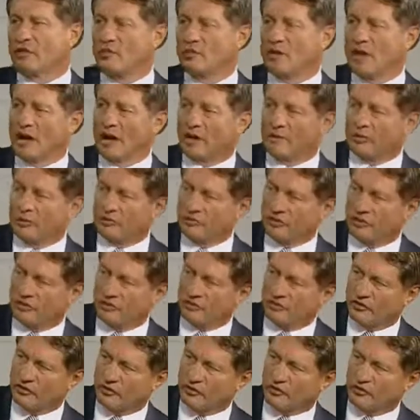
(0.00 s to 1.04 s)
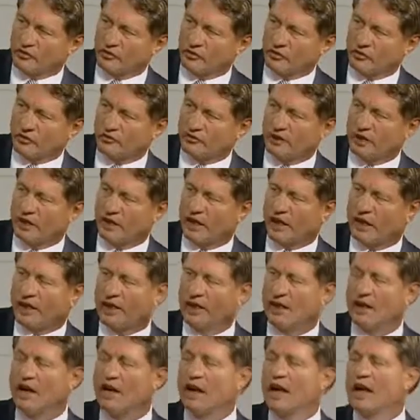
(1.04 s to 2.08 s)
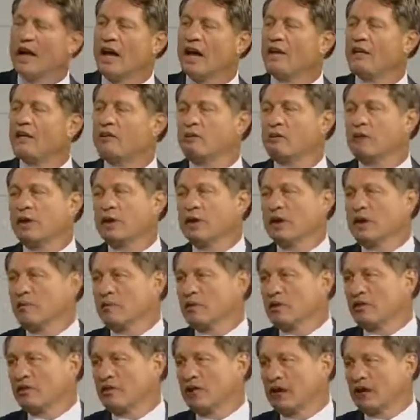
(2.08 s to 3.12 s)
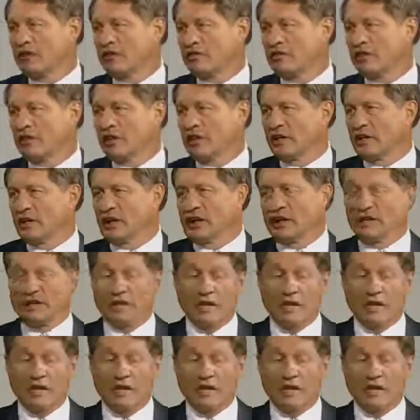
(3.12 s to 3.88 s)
Human Adipose Tissue Survey. There's been a number of testing.